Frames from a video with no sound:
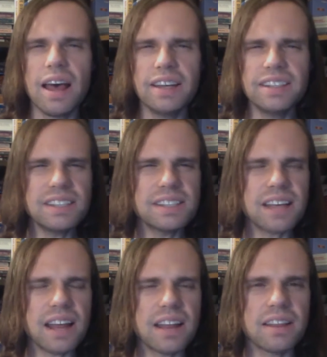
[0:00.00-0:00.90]
I guess that's
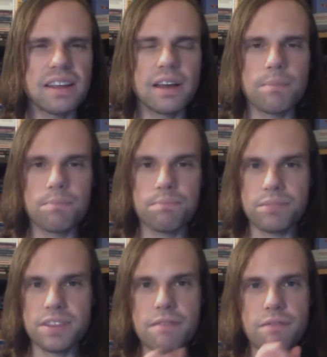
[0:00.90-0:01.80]
kind of the
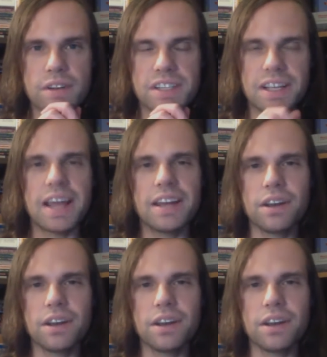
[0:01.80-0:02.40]
difference again.